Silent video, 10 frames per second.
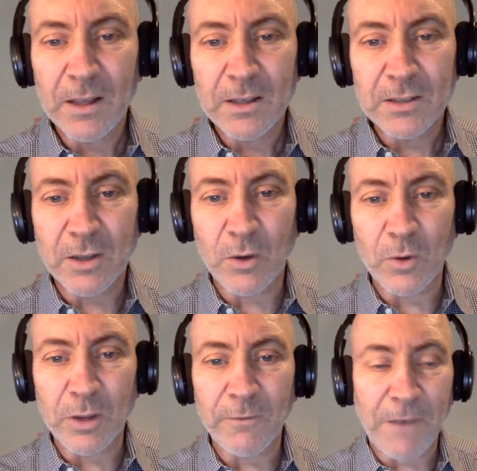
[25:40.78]

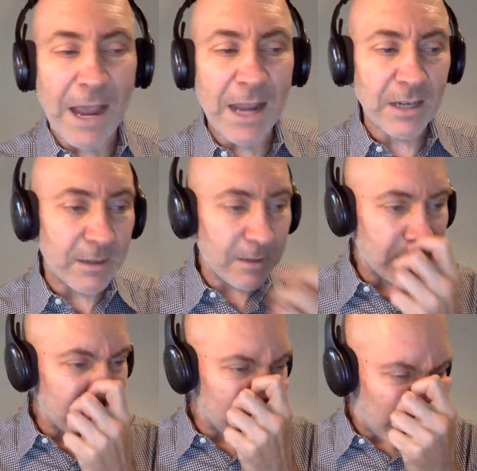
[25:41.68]
So in fact, I
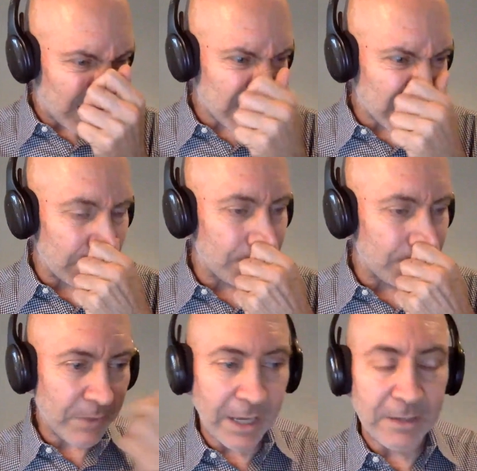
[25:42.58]

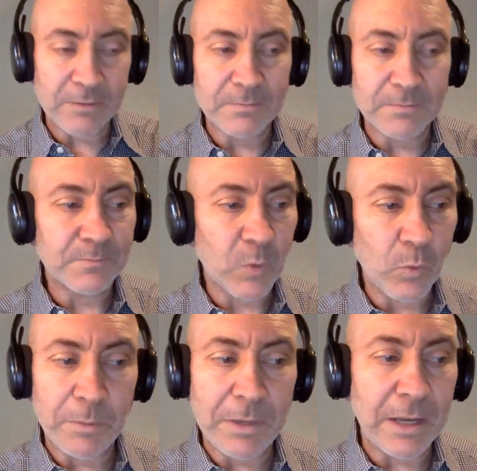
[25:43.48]
honestly, and
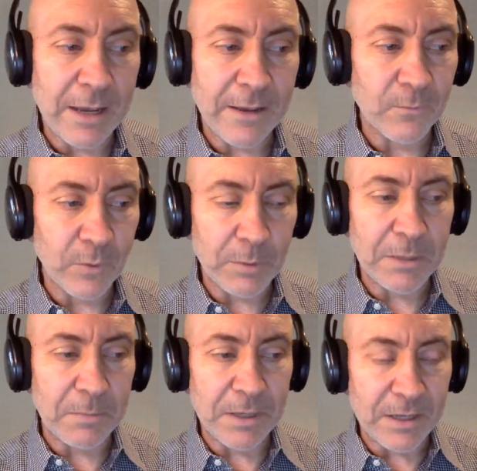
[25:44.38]
we may
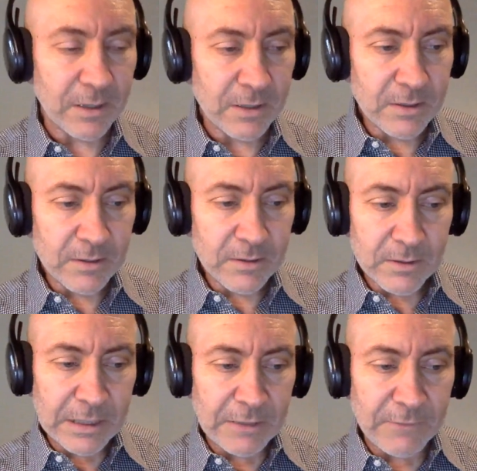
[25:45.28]
be
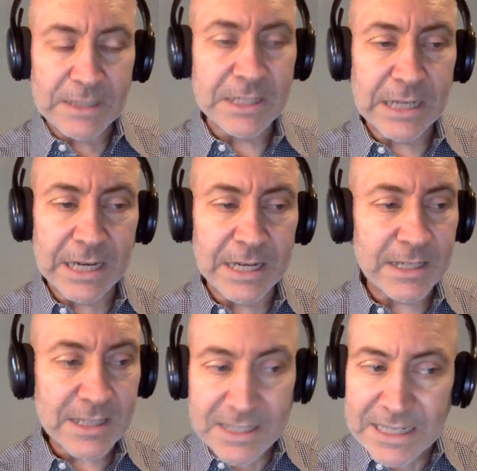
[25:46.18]

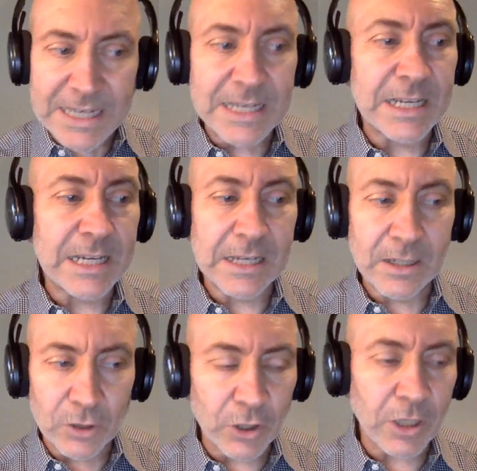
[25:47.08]
investigating,
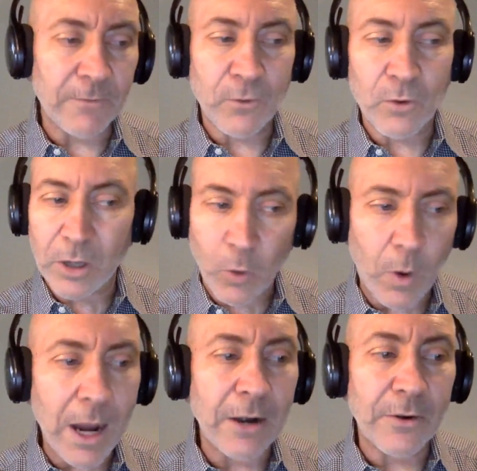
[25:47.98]
seeding, looking for
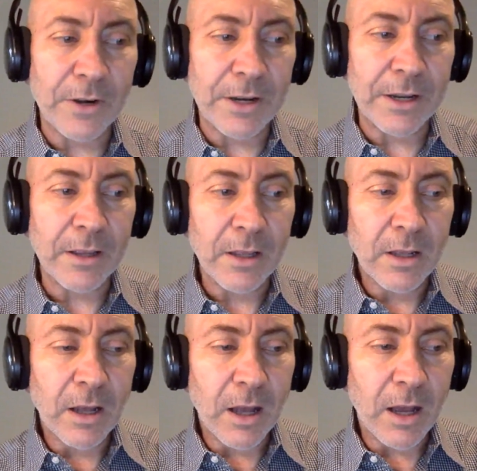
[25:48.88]
acquiring
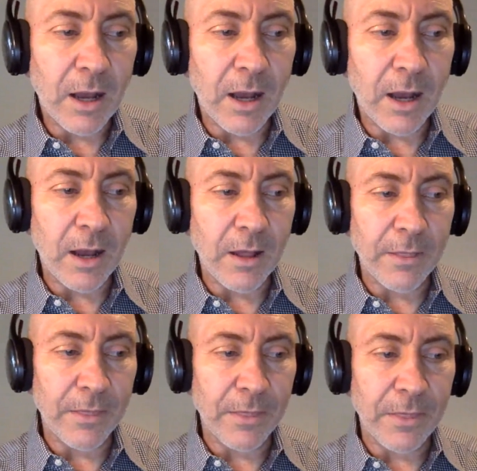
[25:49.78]

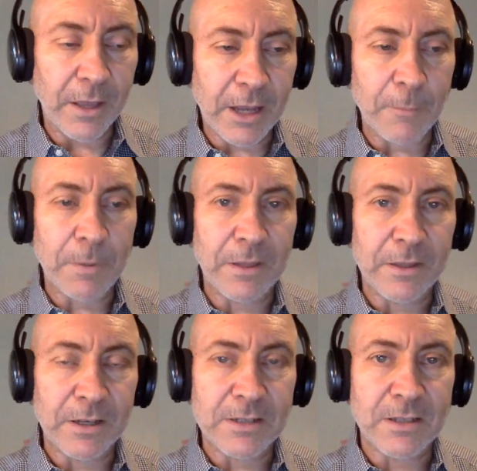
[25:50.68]
the company
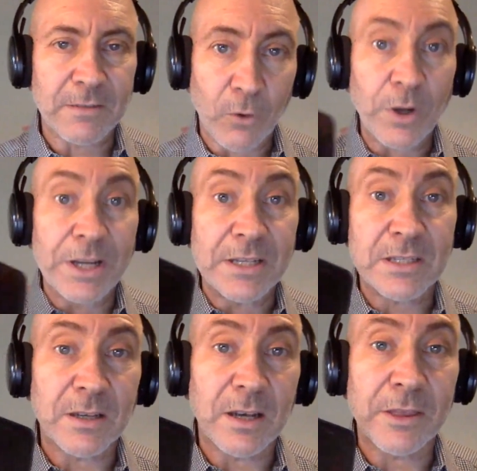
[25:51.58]
that does the voice.